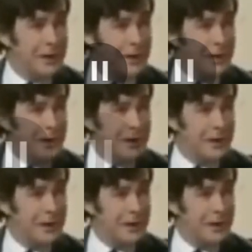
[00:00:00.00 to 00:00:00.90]

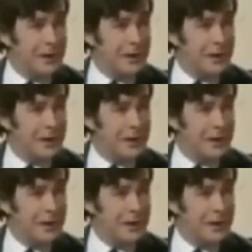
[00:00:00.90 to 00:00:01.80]

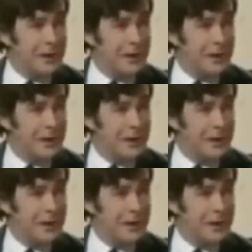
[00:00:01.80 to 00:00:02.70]
(silent)